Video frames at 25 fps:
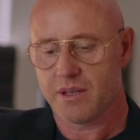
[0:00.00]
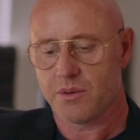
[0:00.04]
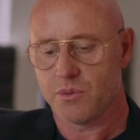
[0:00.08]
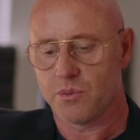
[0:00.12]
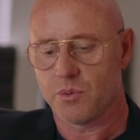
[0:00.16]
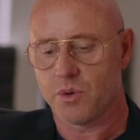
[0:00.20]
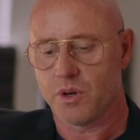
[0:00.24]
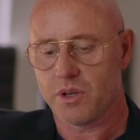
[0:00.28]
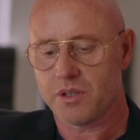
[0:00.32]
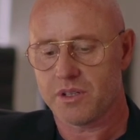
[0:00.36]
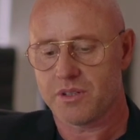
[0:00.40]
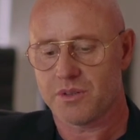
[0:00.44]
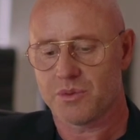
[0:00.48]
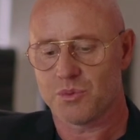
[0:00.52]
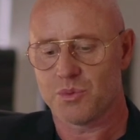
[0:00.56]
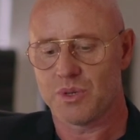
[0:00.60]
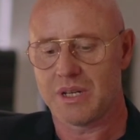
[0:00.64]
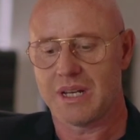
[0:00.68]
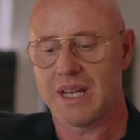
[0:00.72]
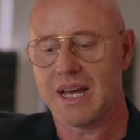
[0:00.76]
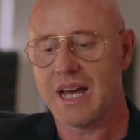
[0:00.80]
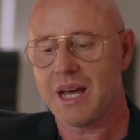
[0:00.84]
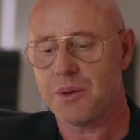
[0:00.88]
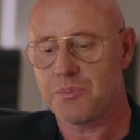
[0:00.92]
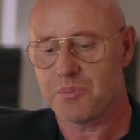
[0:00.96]
what
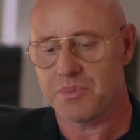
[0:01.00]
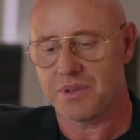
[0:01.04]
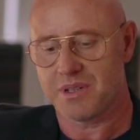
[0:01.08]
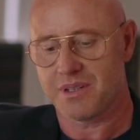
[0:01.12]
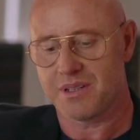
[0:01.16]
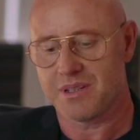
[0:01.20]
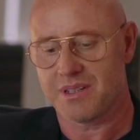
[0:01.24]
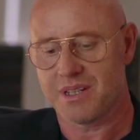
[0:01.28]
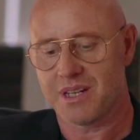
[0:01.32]
will happen.